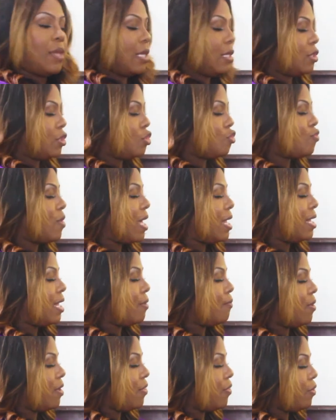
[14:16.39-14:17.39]
straighten
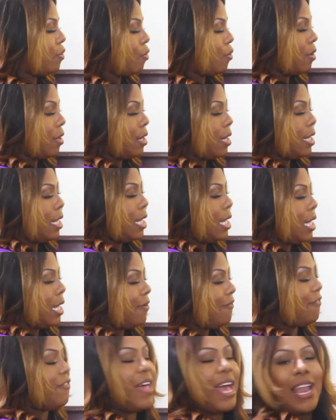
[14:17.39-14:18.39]
it with your
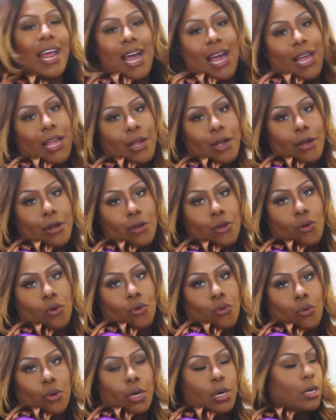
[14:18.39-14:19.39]
flat iron
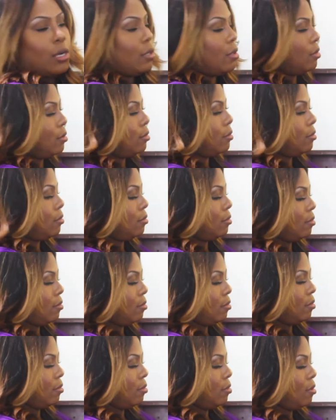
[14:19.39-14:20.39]
or
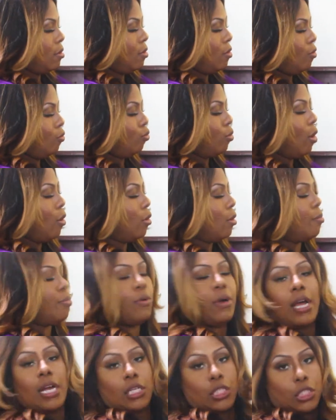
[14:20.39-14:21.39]
roller
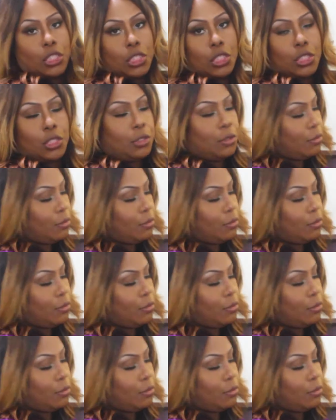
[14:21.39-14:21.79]
brush.